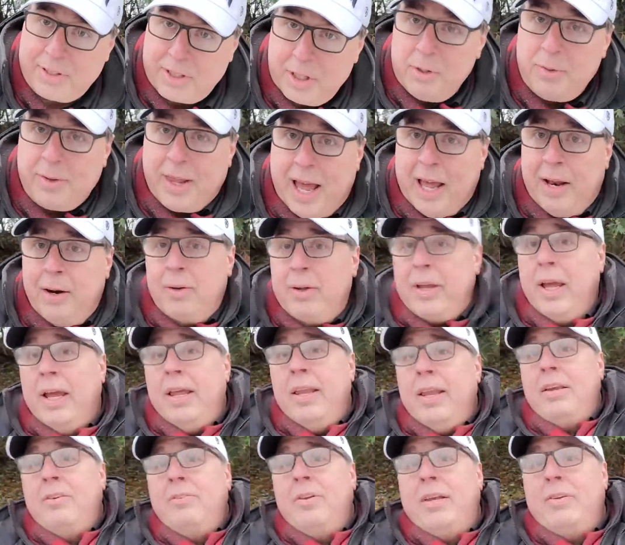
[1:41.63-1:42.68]
do that, okay?
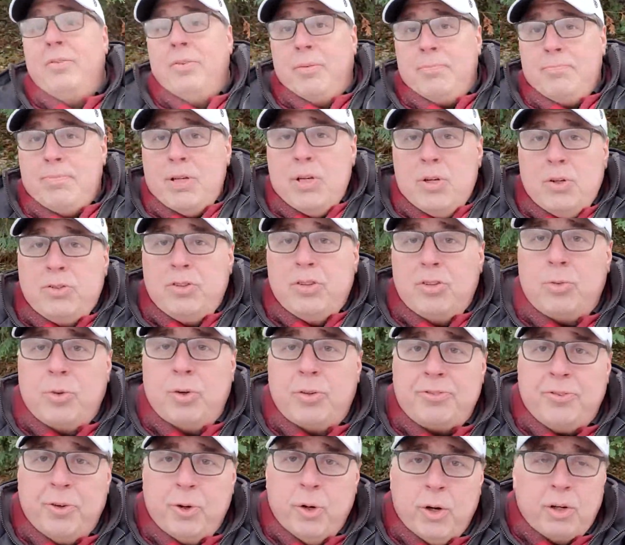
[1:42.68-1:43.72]
That's, that's what muses
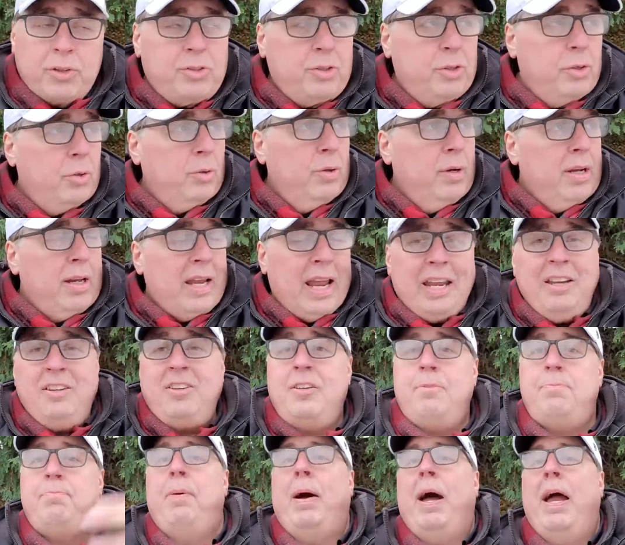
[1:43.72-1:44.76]
were for, to
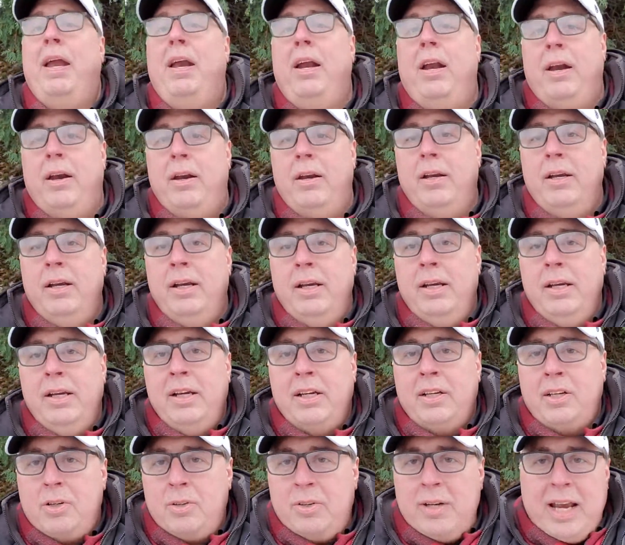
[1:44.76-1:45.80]
inspire
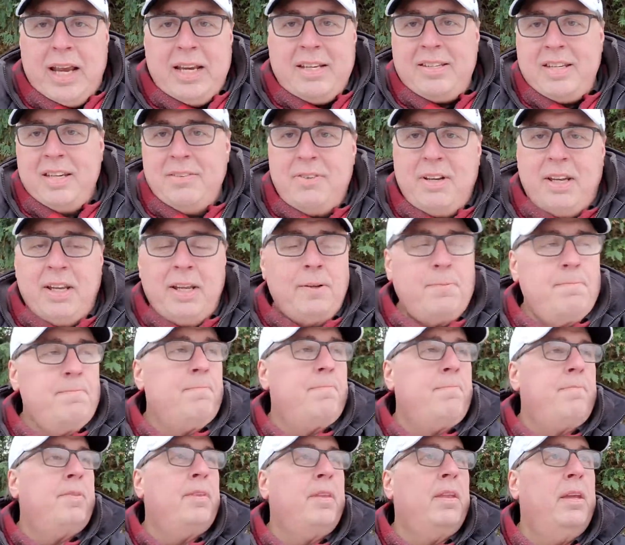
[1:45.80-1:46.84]
creativity.
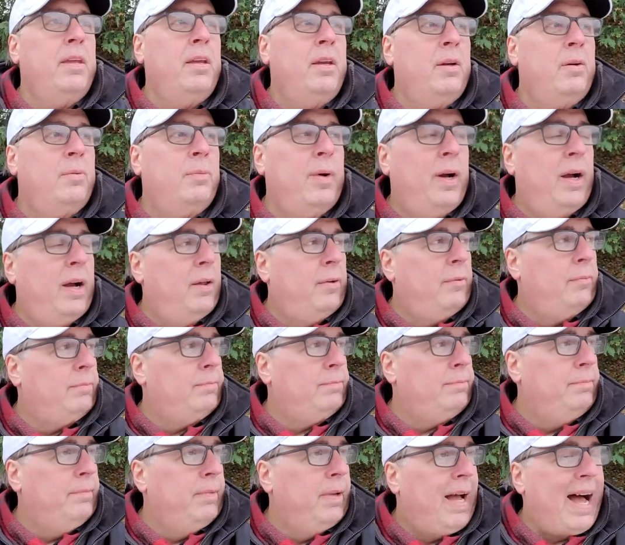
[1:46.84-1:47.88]
Well,
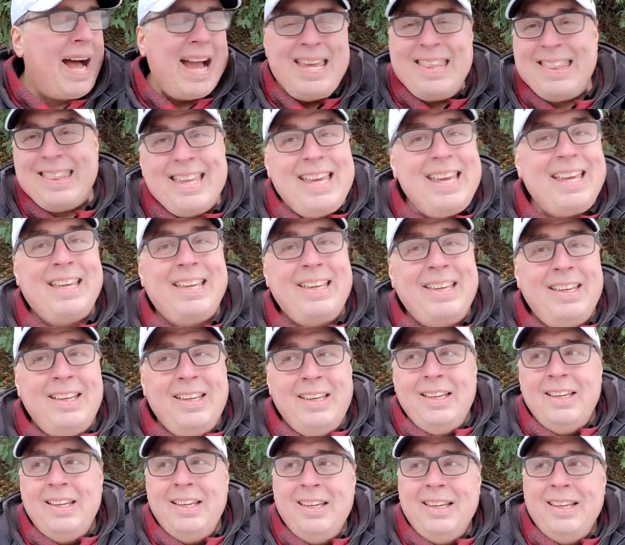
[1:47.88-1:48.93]
I think
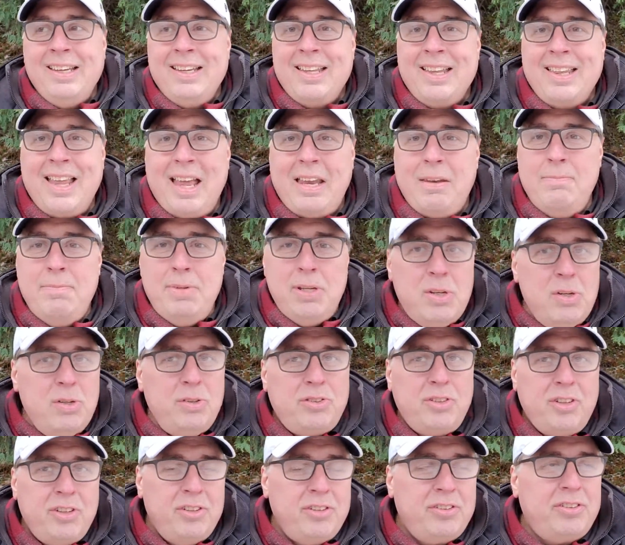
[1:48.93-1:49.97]
that
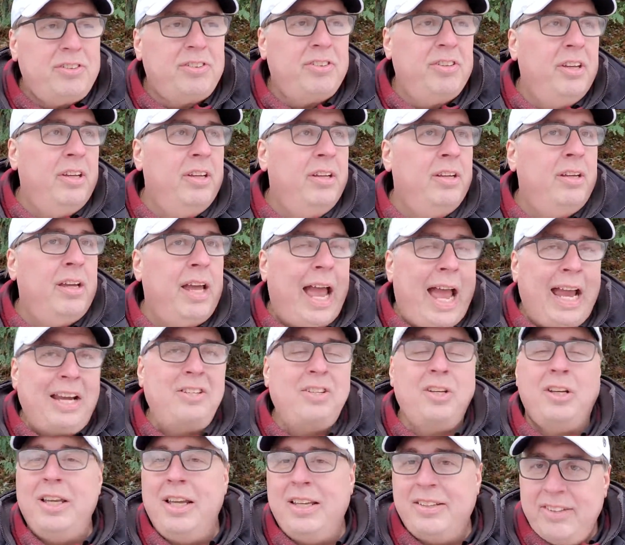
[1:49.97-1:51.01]
muses
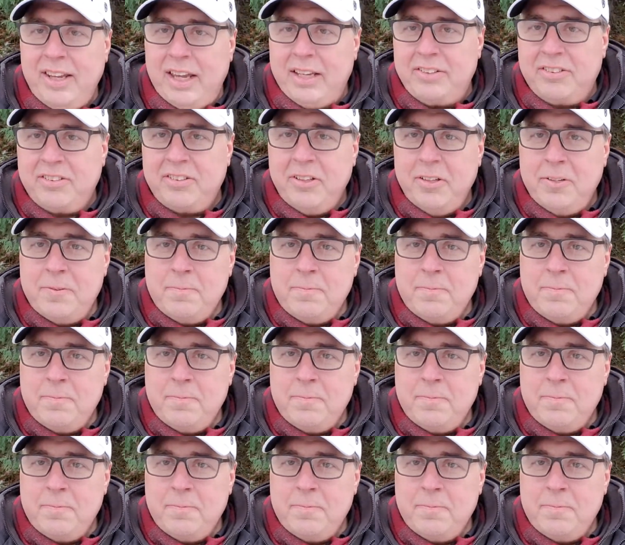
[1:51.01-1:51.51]
actually exist.